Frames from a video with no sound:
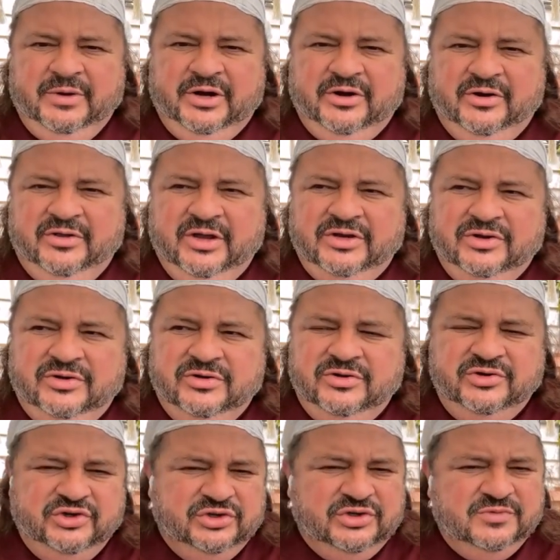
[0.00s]
then you
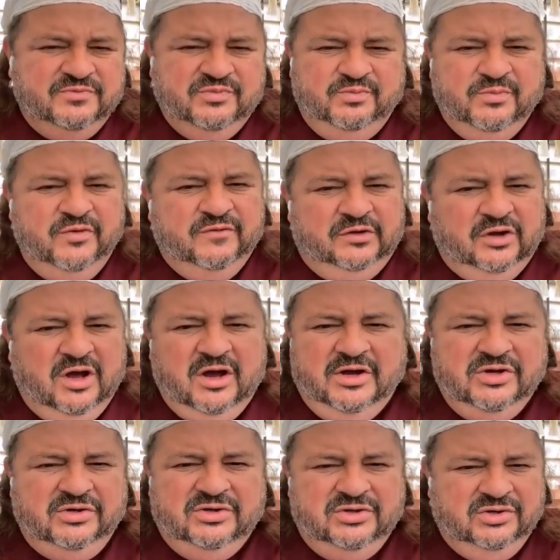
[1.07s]
just move along and
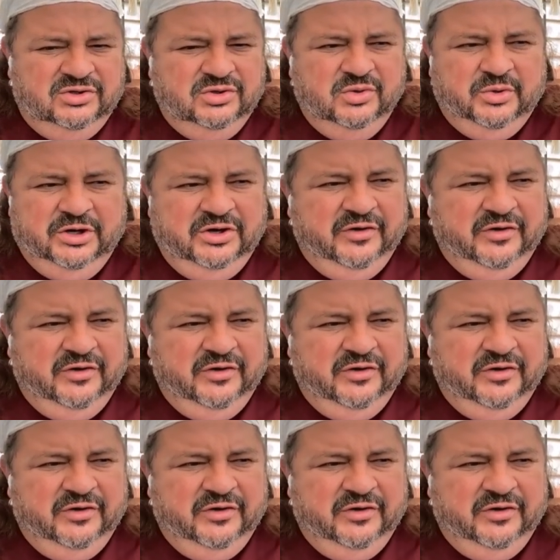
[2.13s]
you do whatever you